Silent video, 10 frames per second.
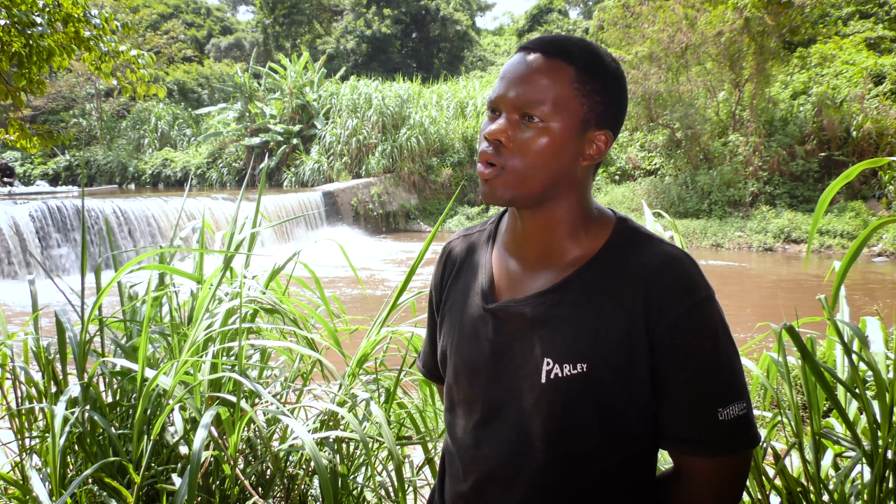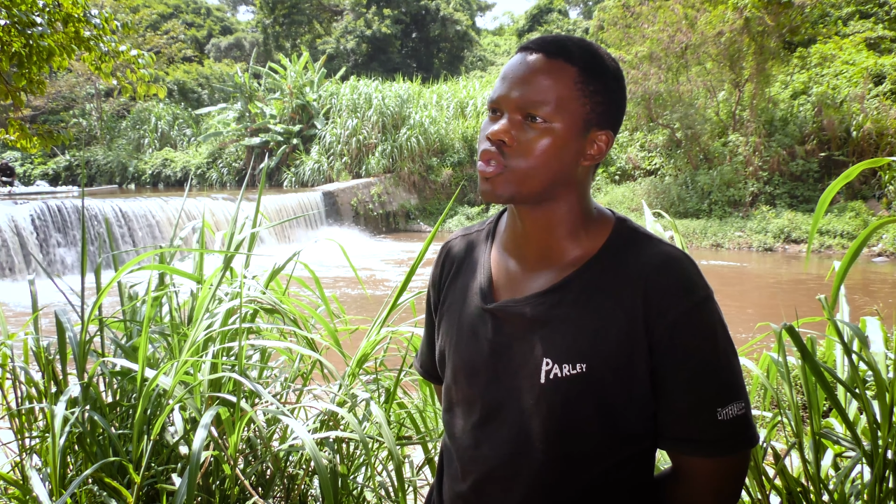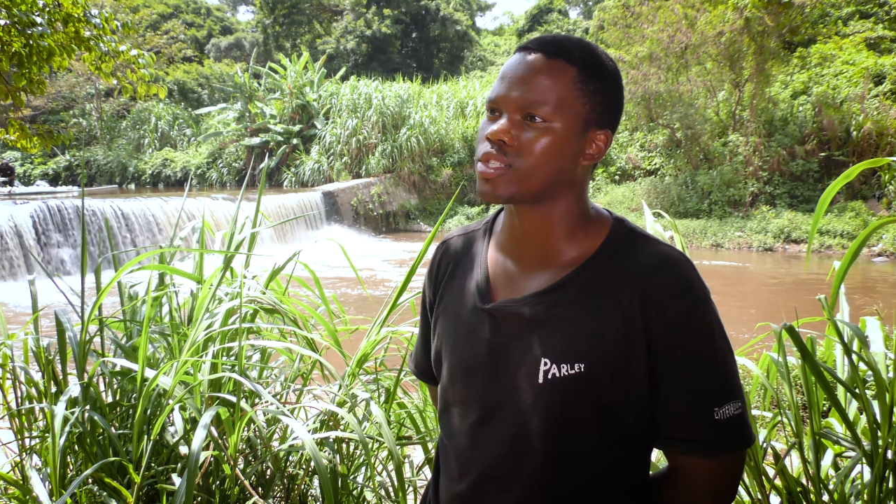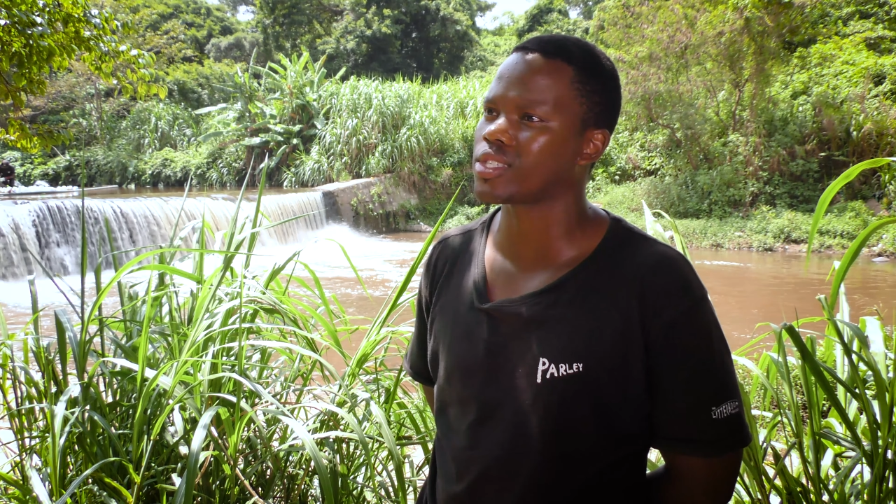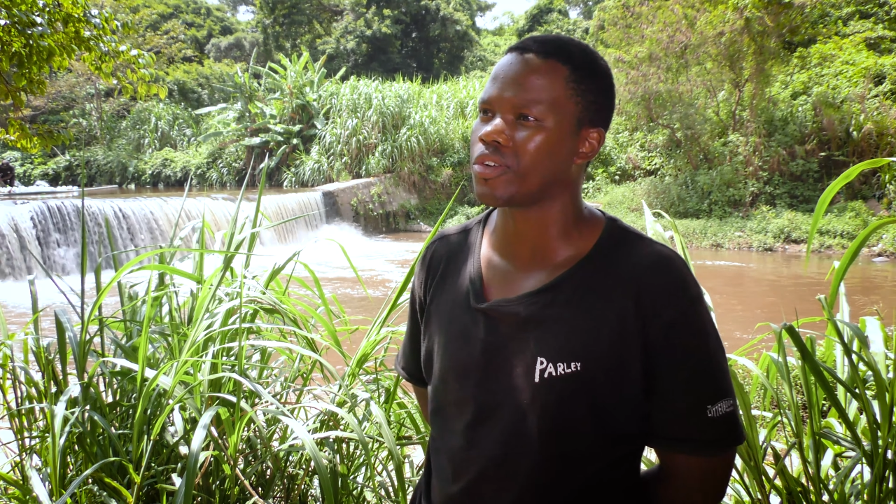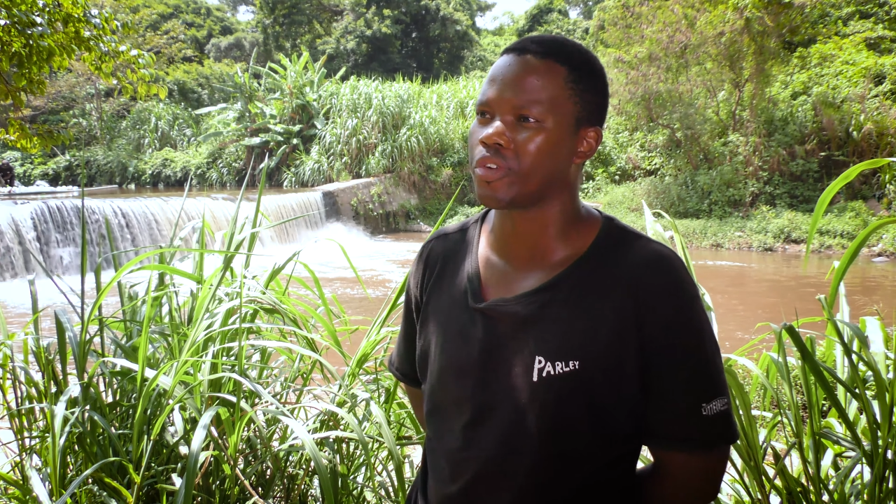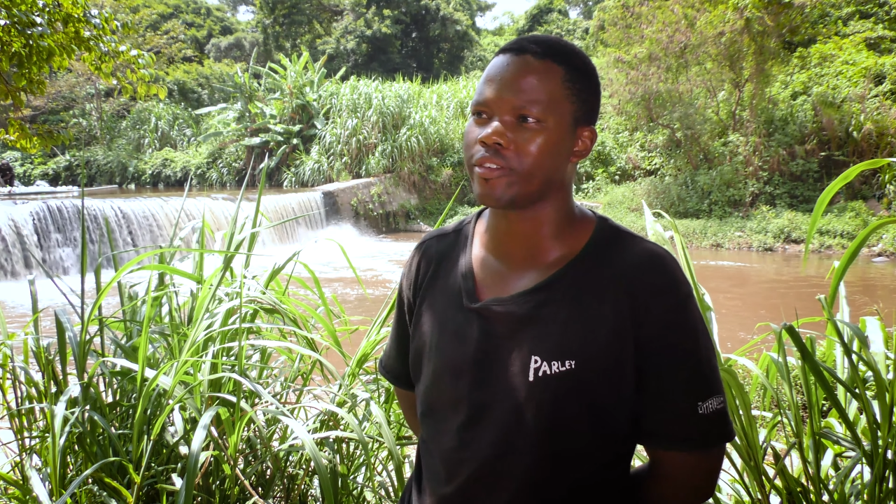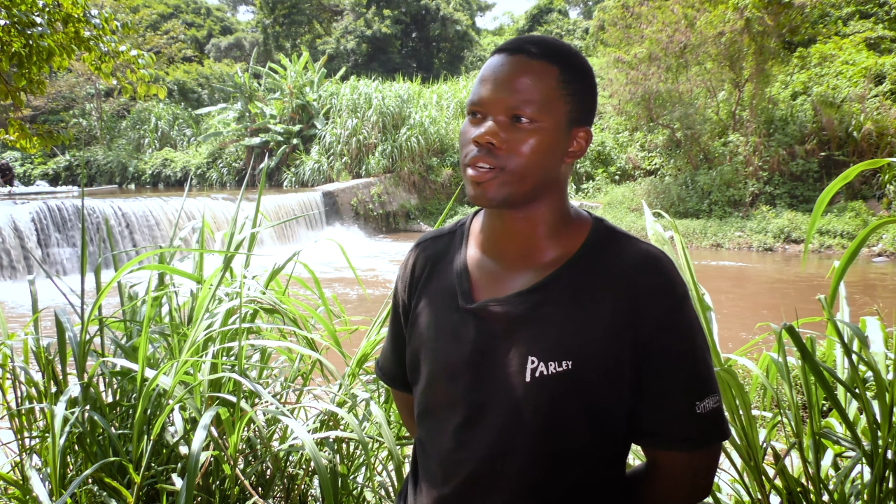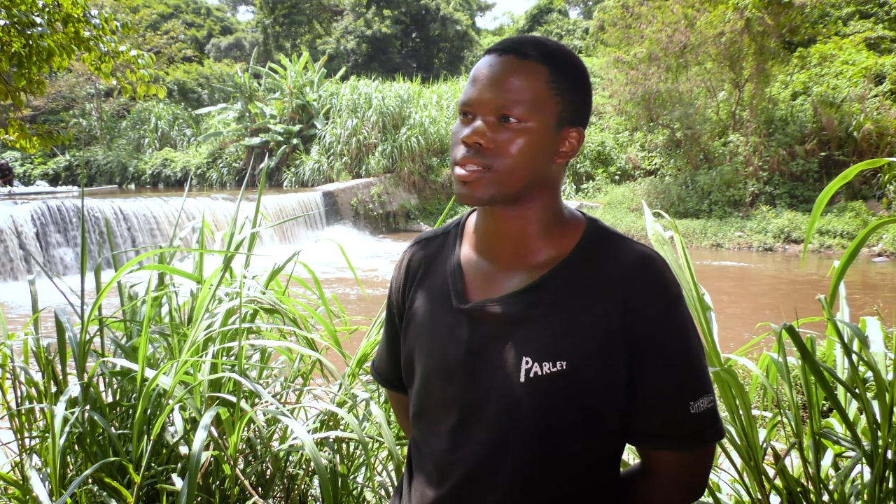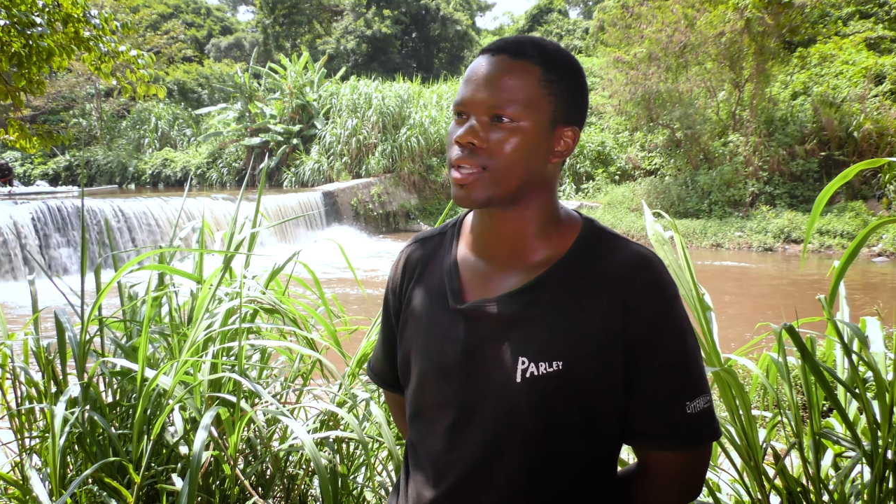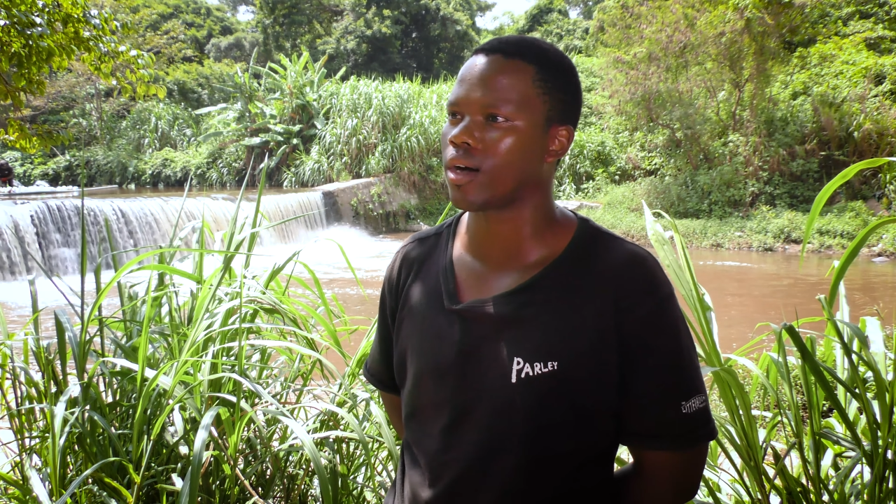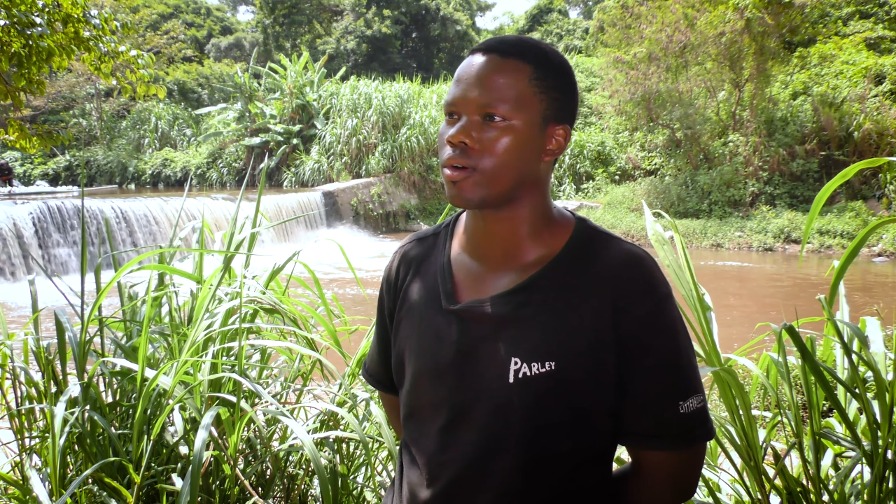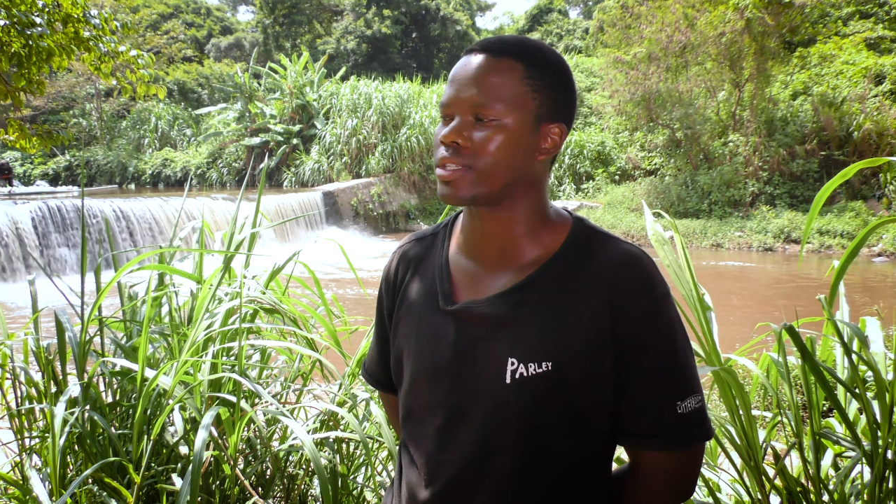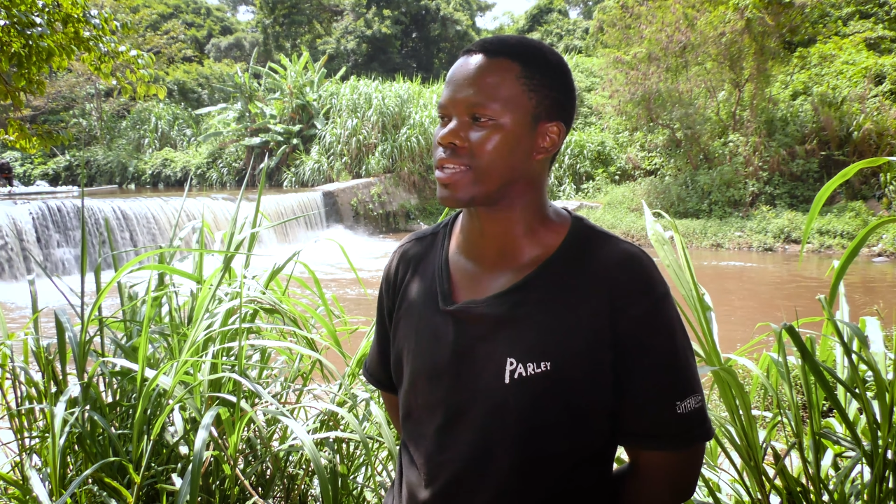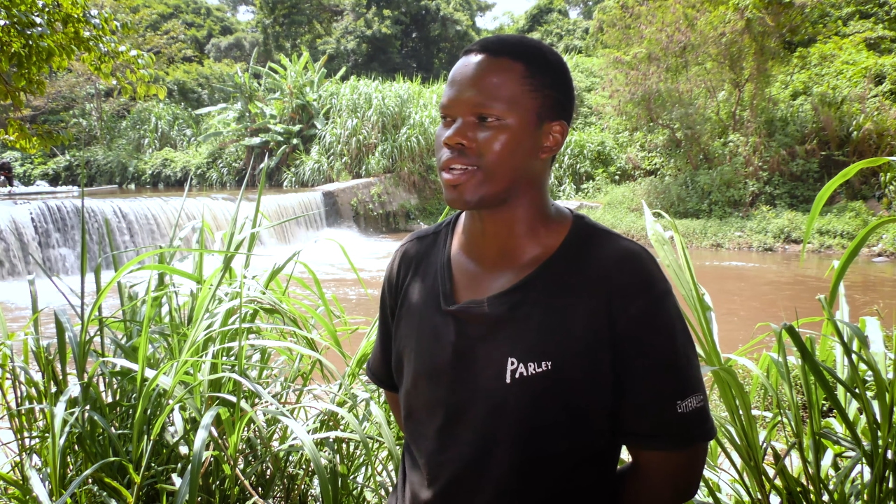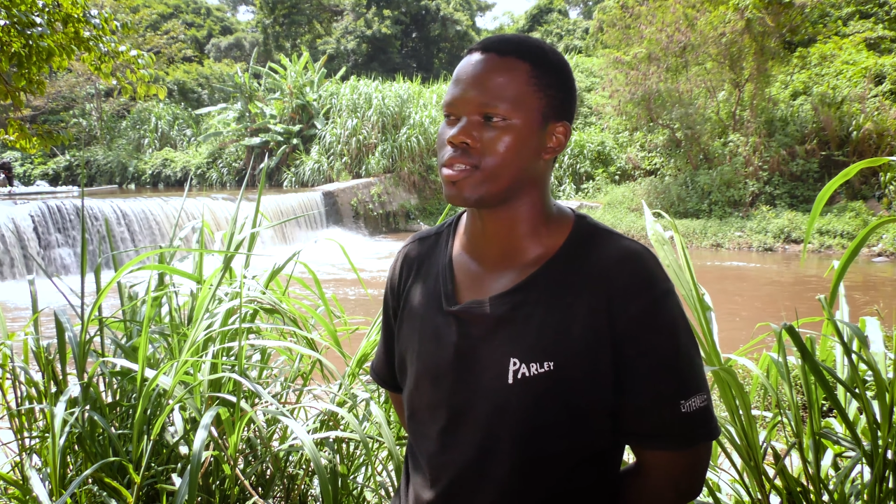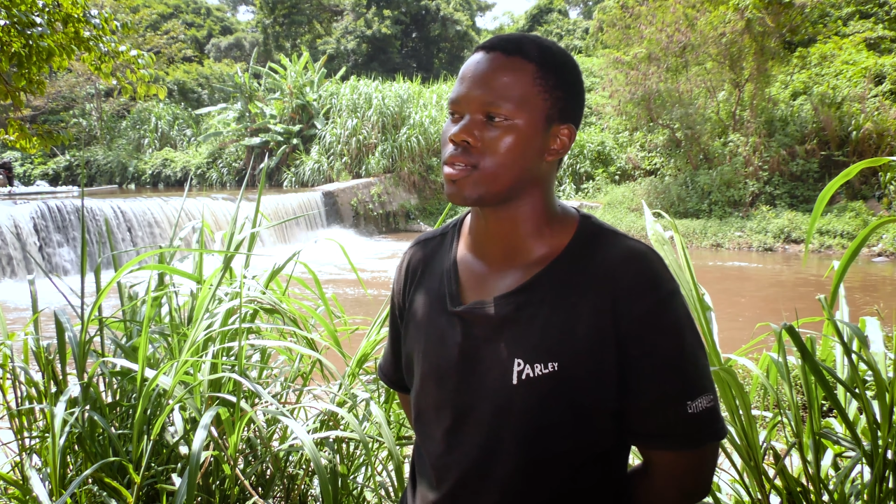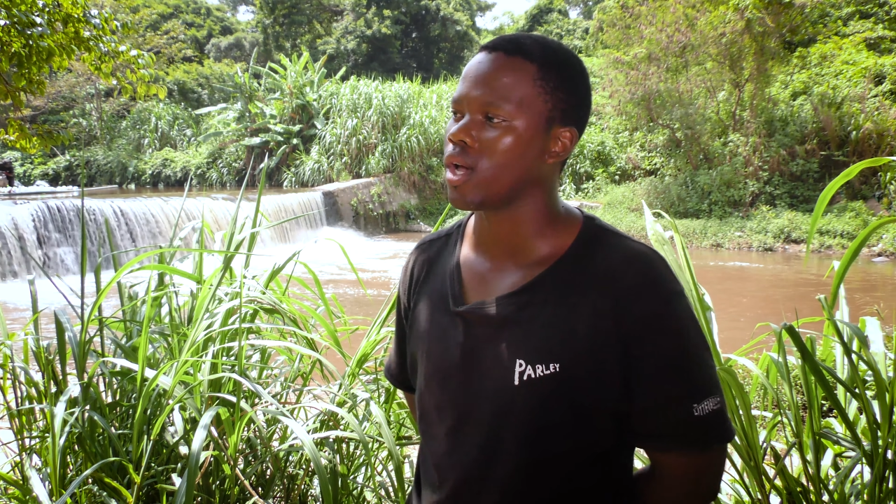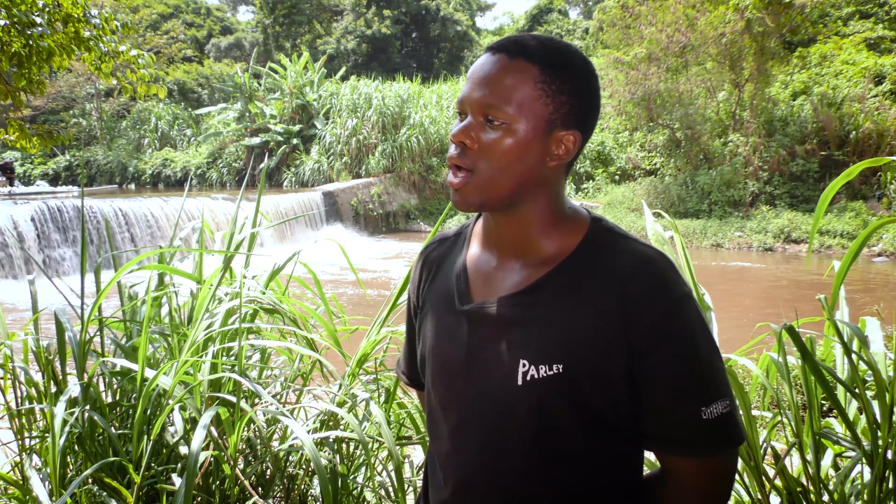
oceans and rivers nowadays.